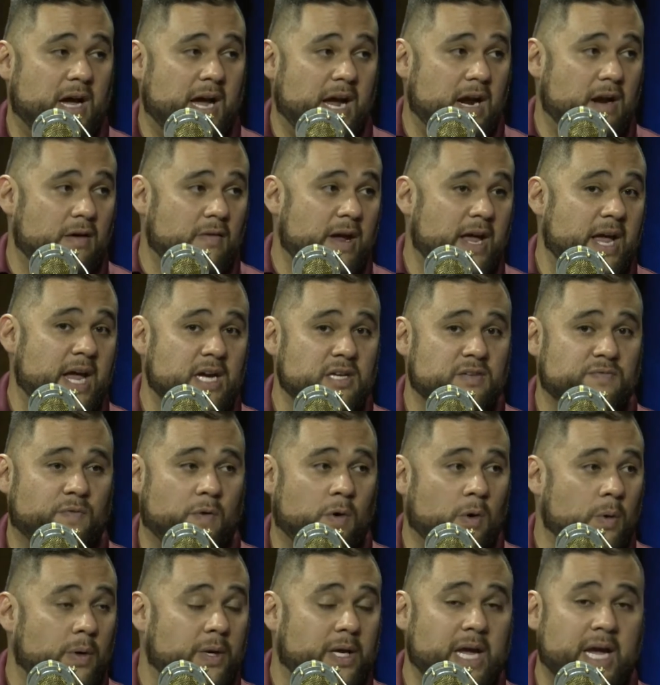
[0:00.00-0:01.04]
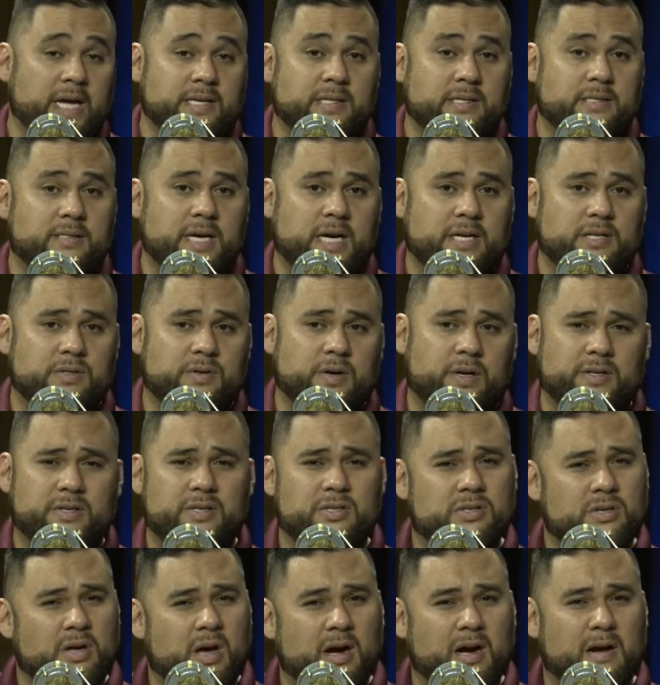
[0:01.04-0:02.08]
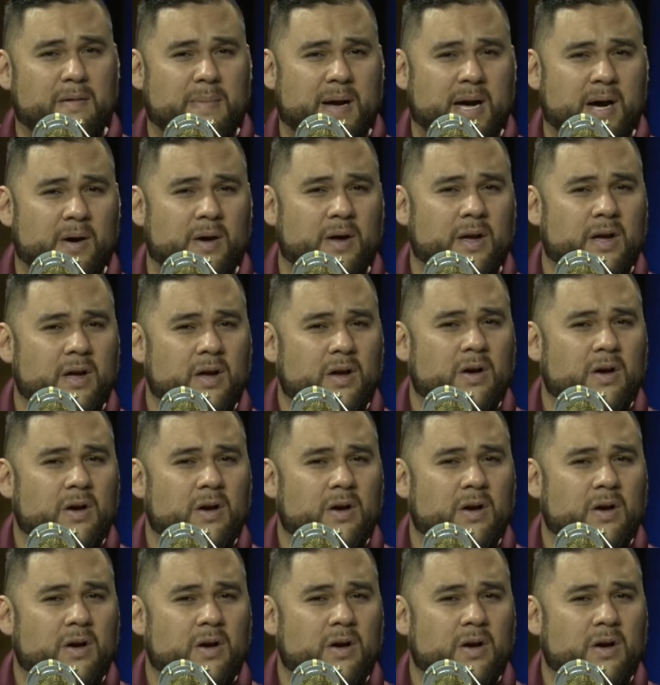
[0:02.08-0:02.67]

IRAs, 401ks, etc., and let's talk about